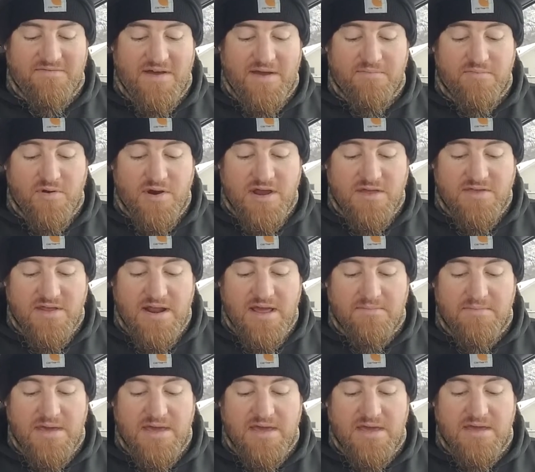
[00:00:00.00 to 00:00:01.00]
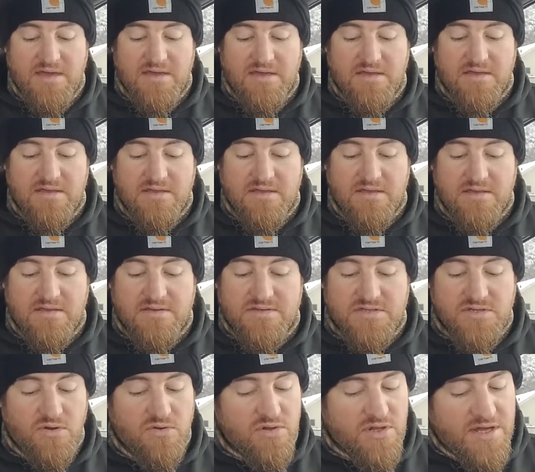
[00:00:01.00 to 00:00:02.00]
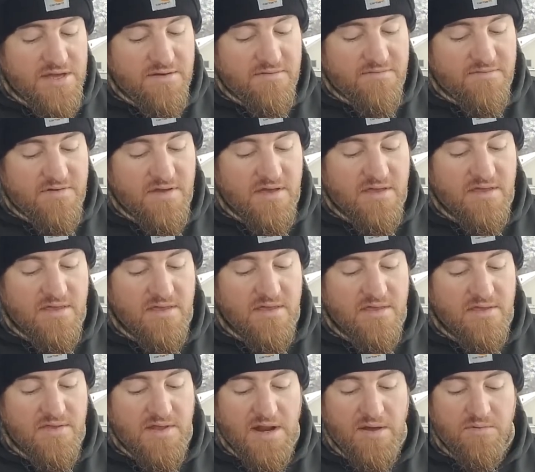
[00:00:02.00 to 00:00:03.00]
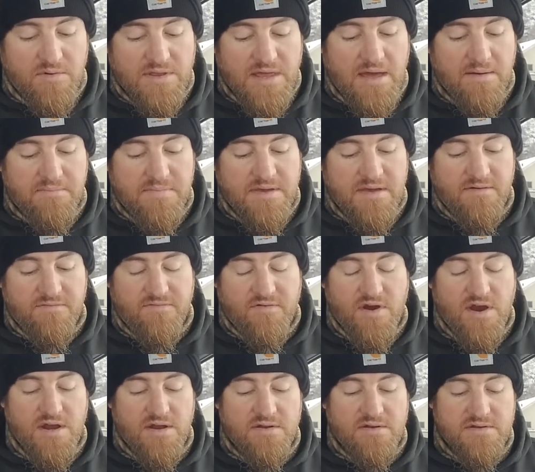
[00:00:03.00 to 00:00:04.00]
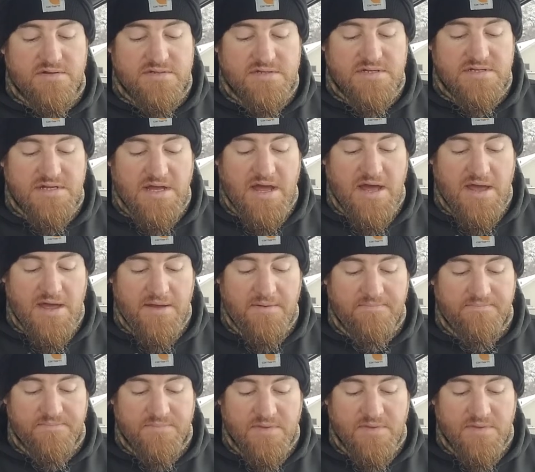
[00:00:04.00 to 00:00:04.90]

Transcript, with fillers: I pray that I may so live that I will not be afraid to die.